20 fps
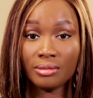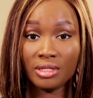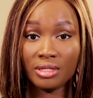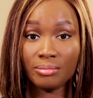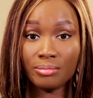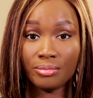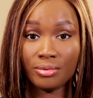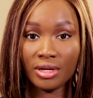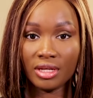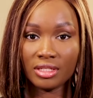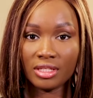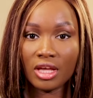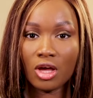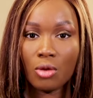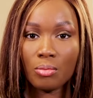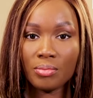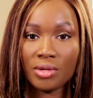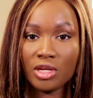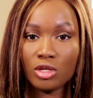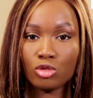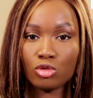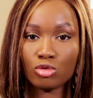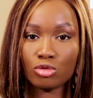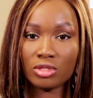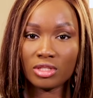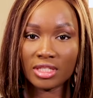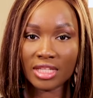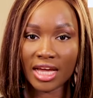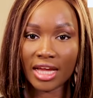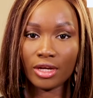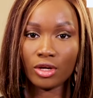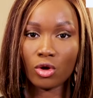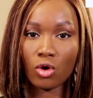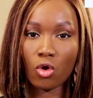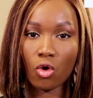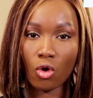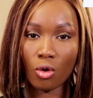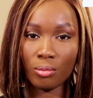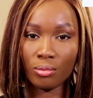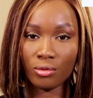the breast, helping it to stand
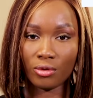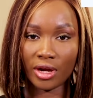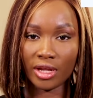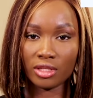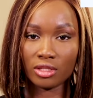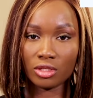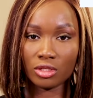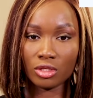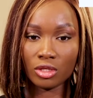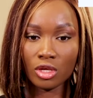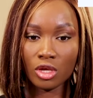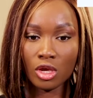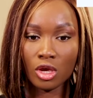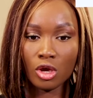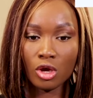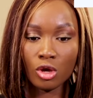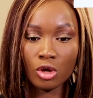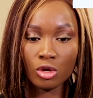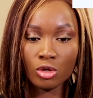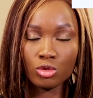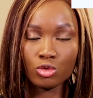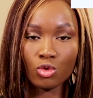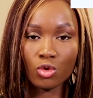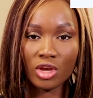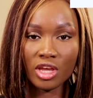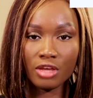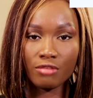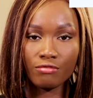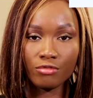upright. So if